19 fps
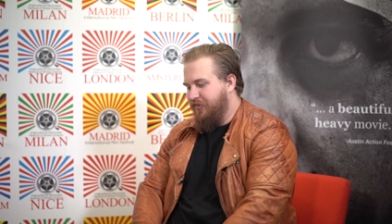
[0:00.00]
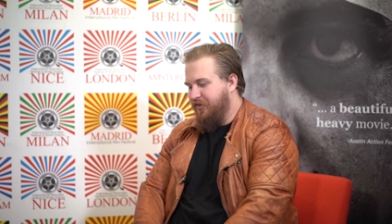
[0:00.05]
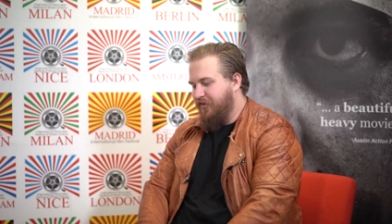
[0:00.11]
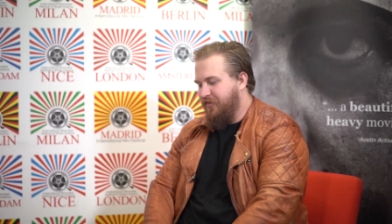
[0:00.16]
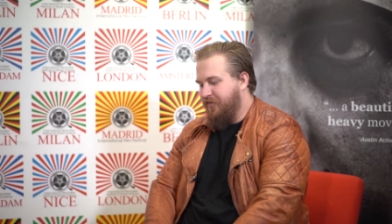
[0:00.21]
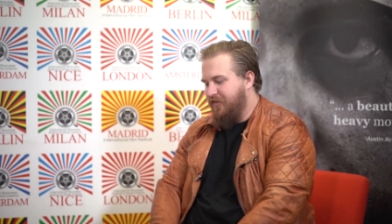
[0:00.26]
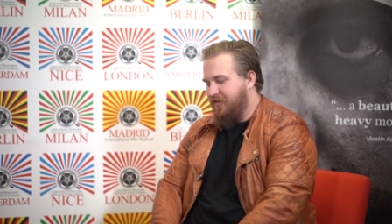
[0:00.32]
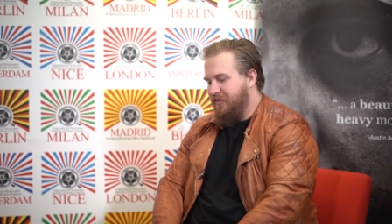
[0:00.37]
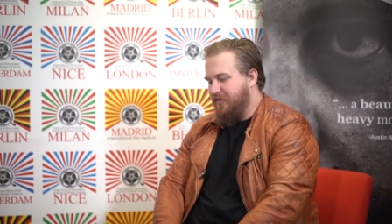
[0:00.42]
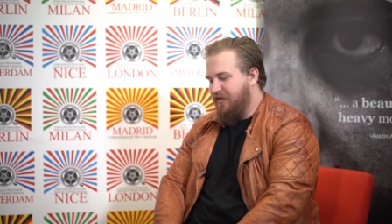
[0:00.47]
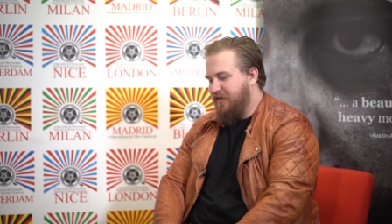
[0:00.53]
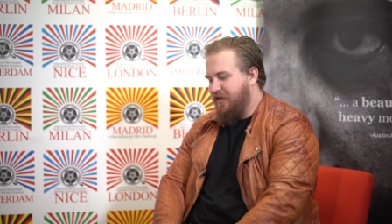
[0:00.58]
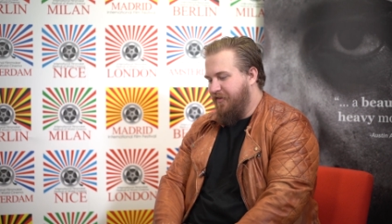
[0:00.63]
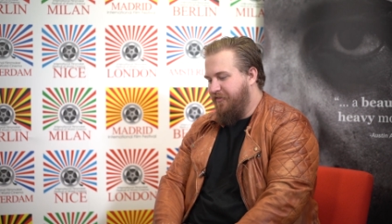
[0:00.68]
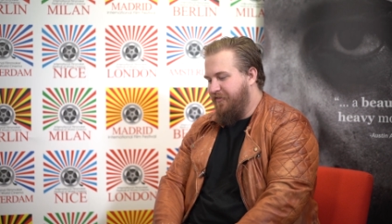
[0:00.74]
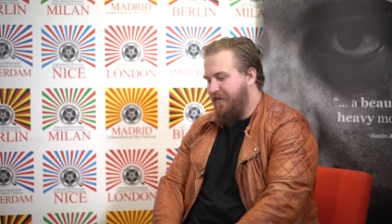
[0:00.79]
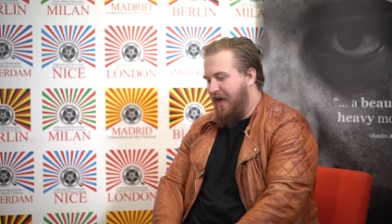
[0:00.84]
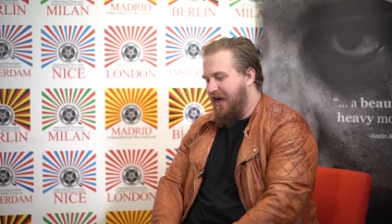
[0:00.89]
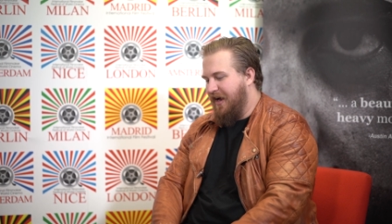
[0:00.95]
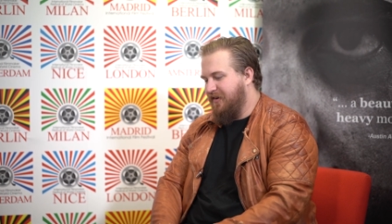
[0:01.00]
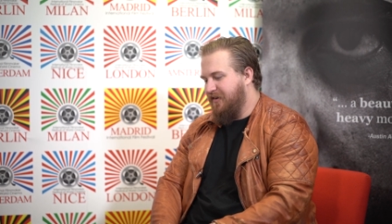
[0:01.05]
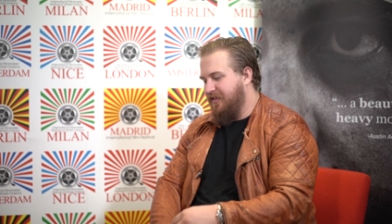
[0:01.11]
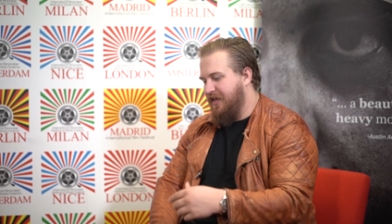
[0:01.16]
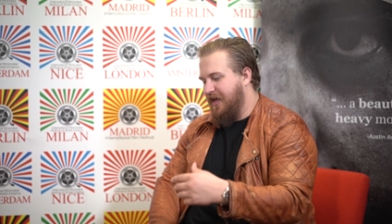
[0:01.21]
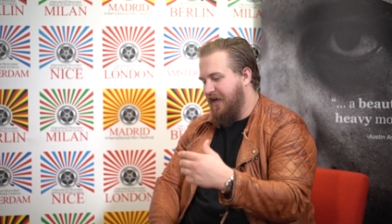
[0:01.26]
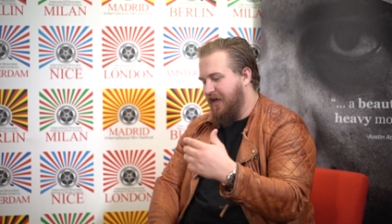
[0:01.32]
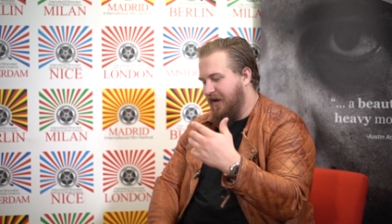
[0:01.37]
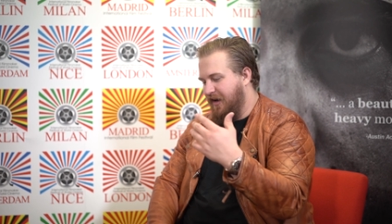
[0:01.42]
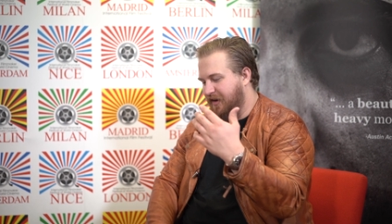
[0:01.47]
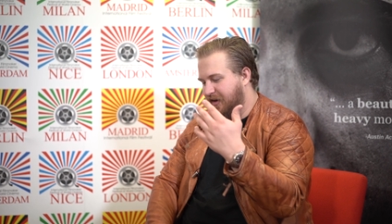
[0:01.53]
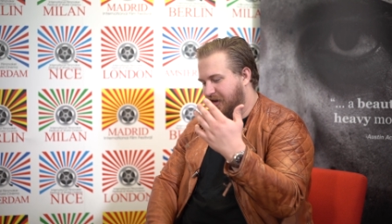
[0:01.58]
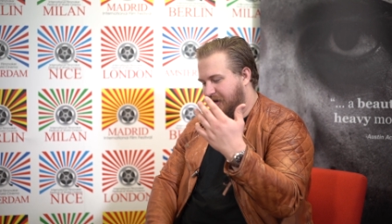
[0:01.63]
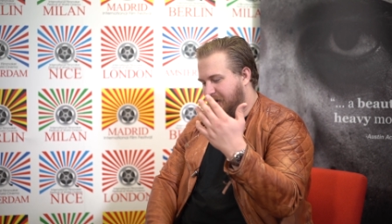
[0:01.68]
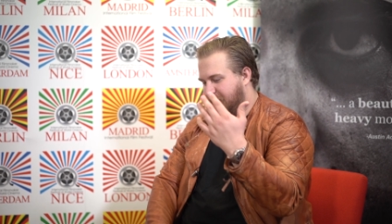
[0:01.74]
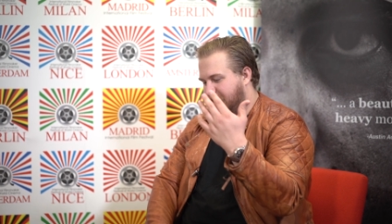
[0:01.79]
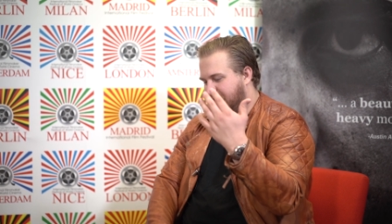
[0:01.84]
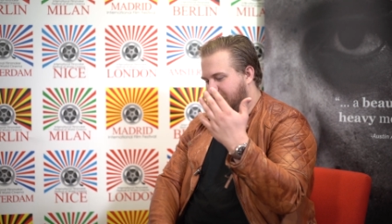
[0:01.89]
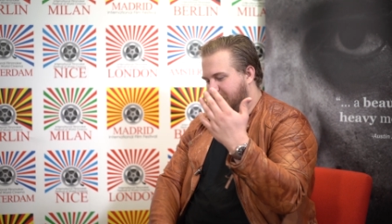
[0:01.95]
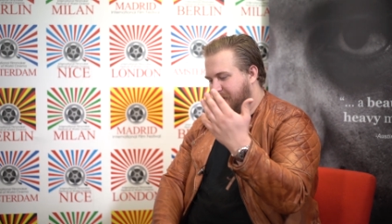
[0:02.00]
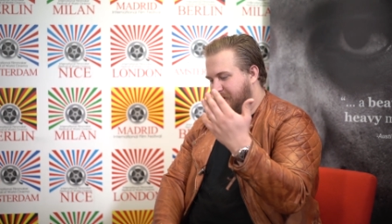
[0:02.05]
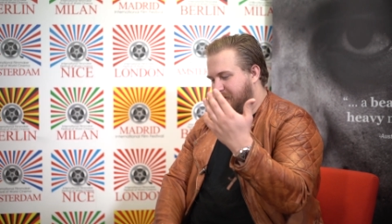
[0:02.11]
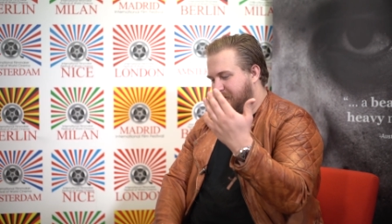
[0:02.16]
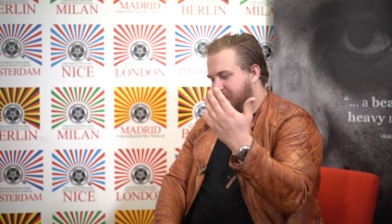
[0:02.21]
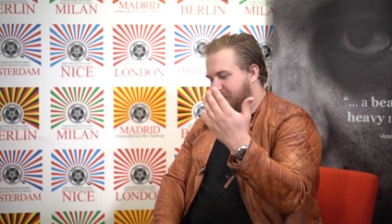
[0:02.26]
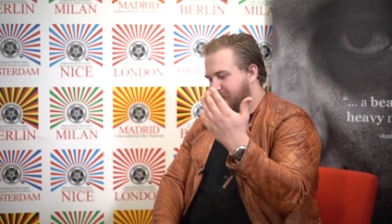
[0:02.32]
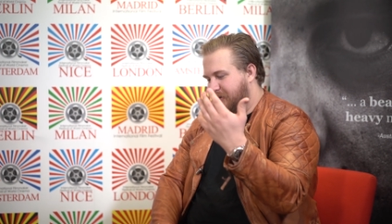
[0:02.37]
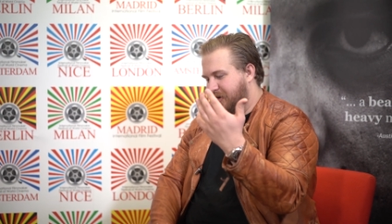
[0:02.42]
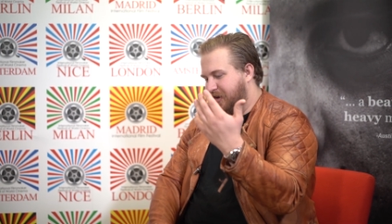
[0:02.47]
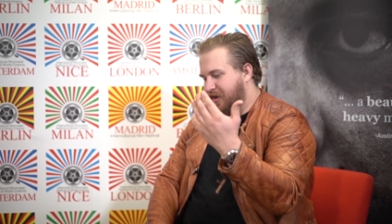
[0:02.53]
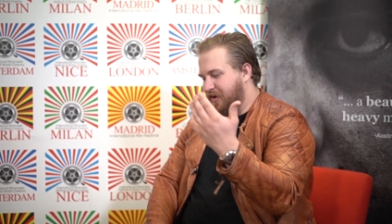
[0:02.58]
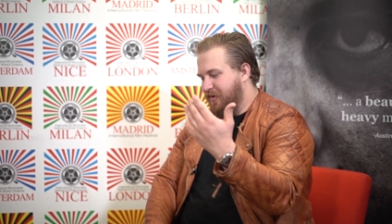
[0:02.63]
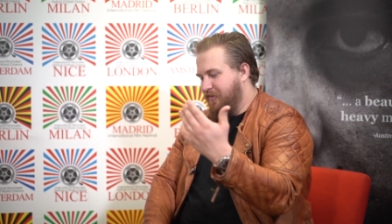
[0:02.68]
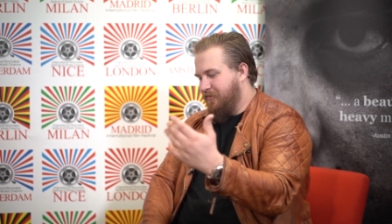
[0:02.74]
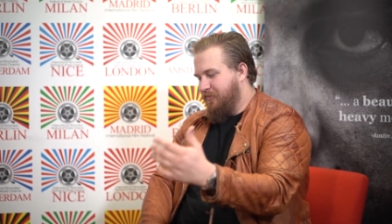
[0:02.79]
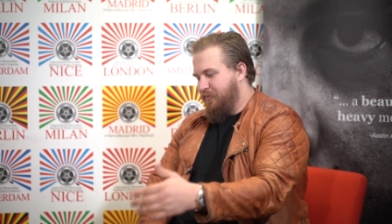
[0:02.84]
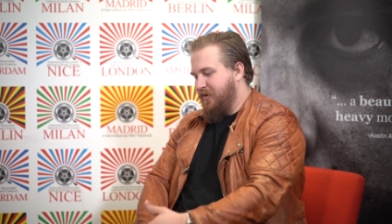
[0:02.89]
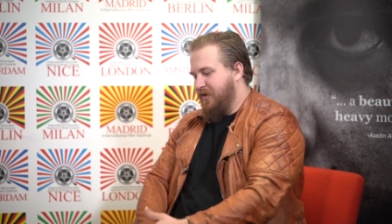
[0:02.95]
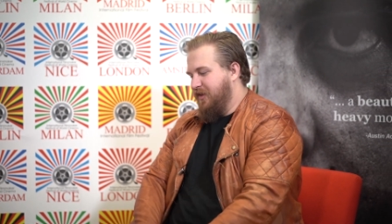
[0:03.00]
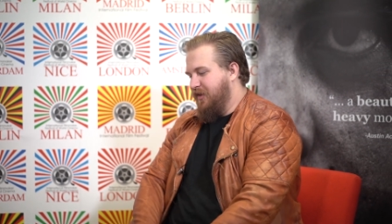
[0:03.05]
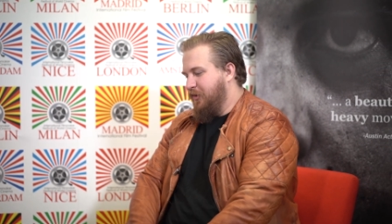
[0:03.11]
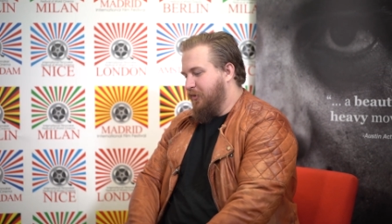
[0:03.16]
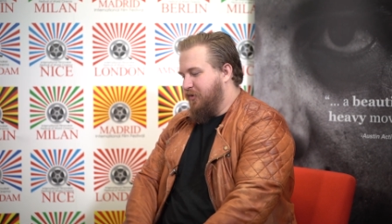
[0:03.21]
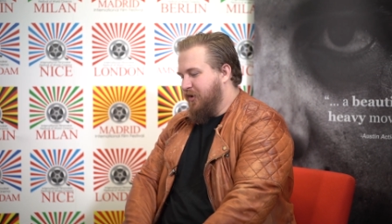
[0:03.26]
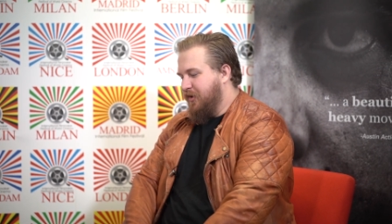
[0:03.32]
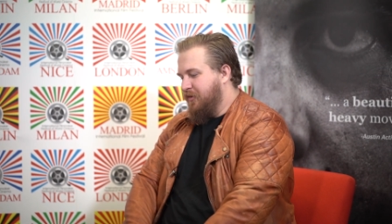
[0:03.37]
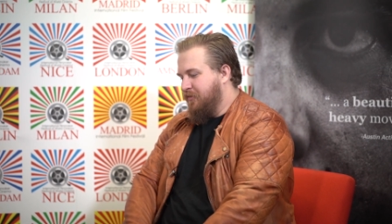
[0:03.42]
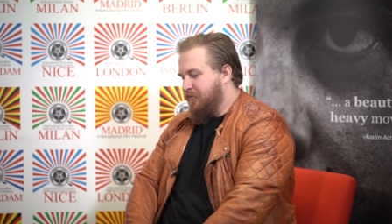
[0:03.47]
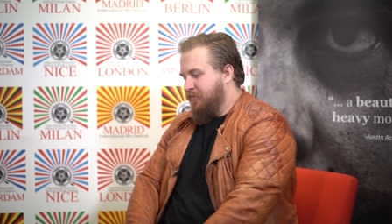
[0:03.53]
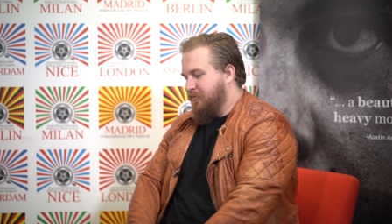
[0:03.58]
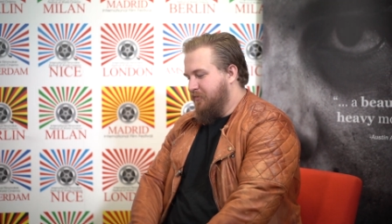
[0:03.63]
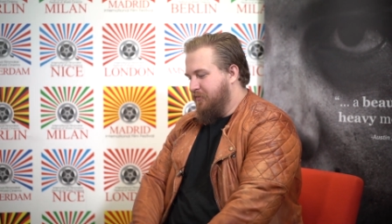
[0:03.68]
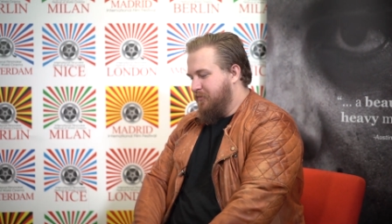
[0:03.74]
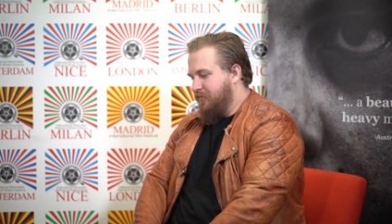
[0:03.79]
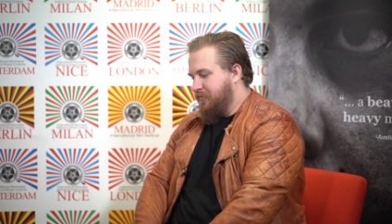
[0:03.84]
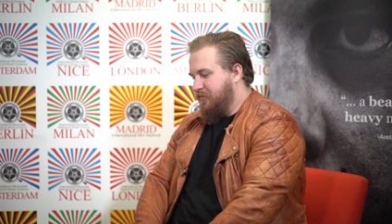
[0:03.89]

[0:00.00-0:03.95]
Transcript: just the fact that, you know, you can